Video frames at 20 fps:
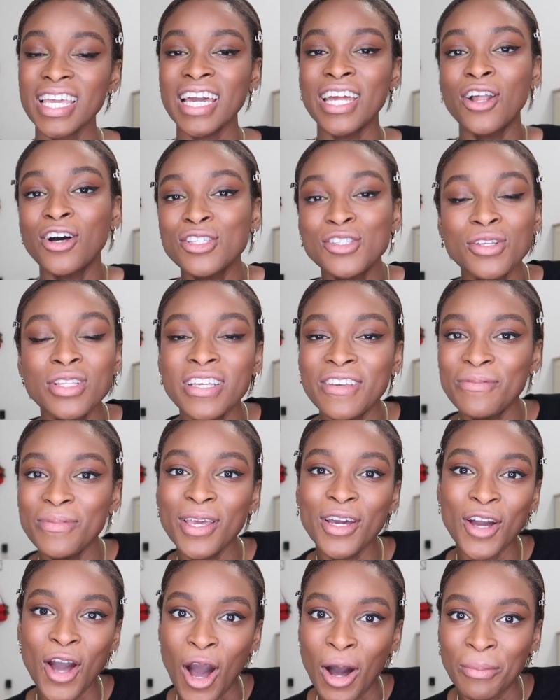And also leave
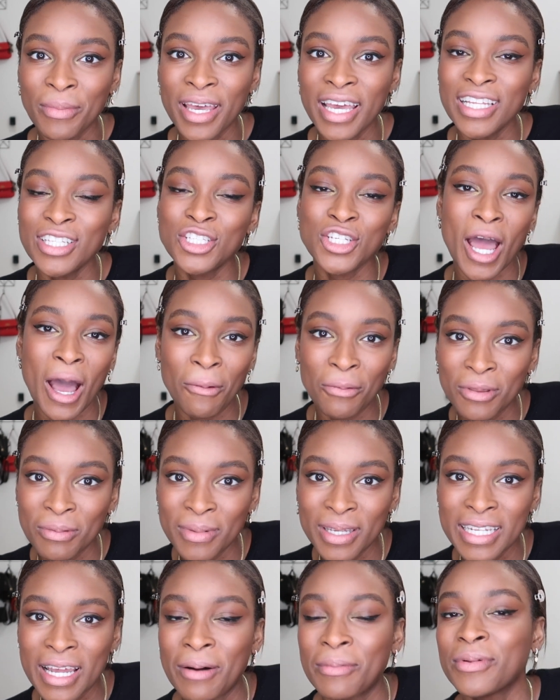me a comment, chat with
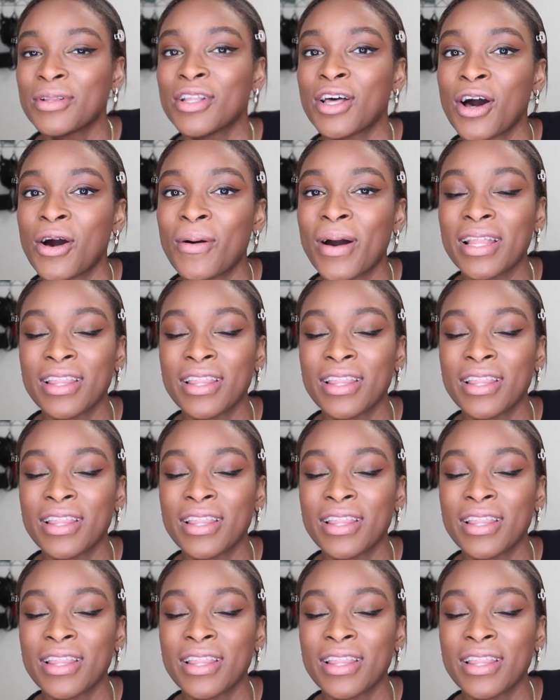me down below.